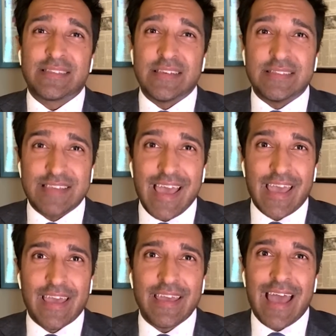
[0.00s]

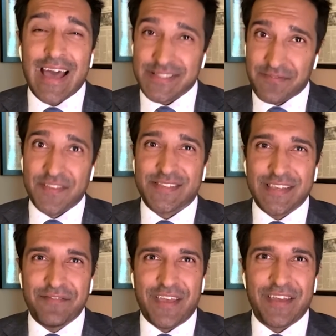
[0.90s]
Today, as of this
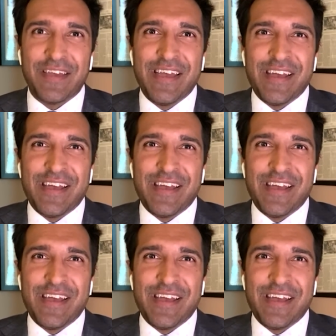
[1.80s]
evening,